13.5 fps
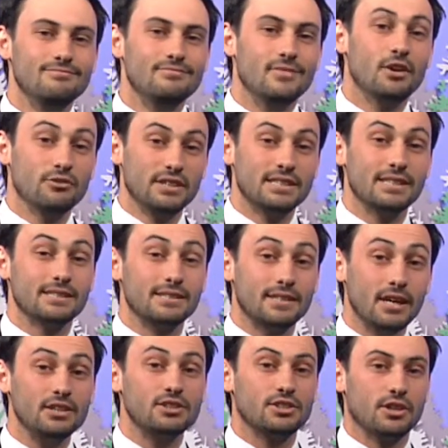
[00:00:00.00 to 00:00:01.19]
A recent
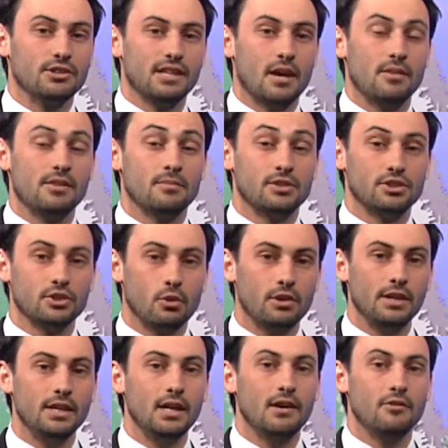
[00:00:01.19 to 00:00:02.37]
study shows that the
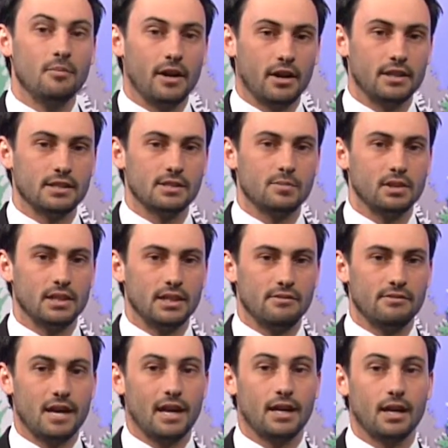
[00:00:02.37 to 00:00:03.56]
majority of Americans believe
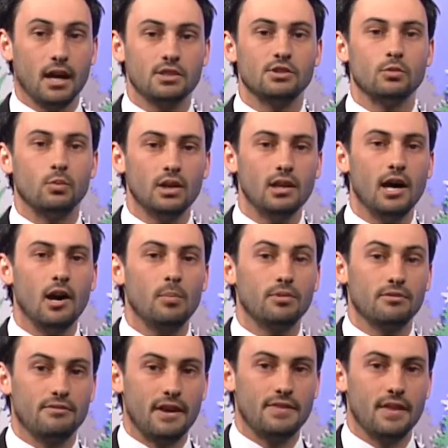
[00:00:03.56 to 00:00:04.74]
that guns will help
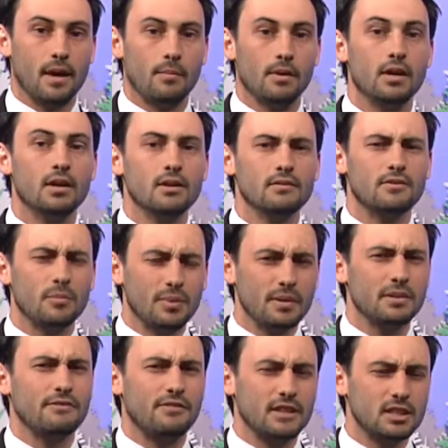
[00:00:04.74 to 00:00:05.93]
prevent them from being
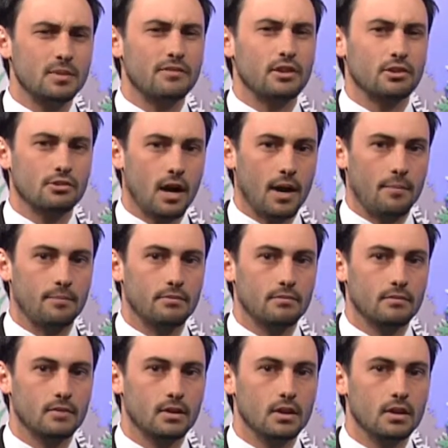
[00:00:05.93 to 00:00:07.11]
the victim of a crime.
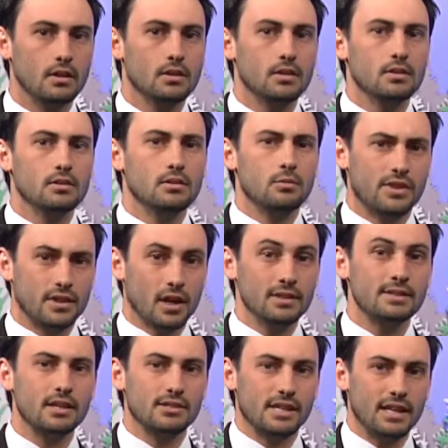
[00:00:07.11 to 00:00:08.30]
With gun
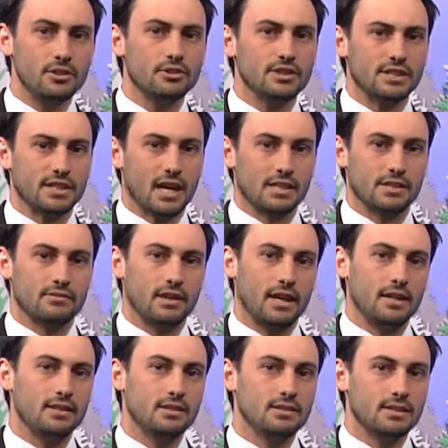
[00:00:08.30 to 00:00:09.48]
sales increasing as of
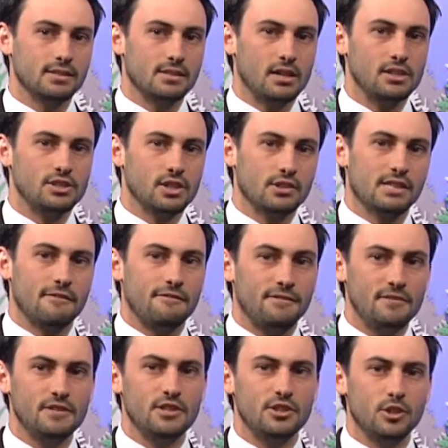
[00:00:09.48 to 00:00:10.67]
late, the study shows that
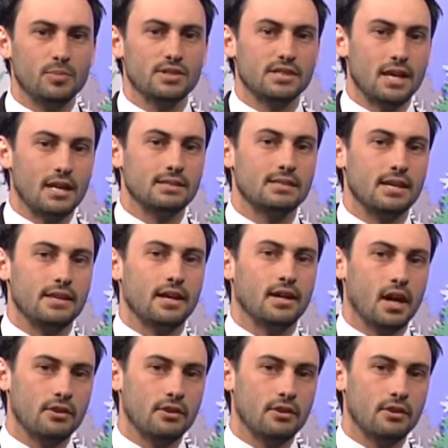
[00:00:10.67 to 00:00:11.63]
52% say that gun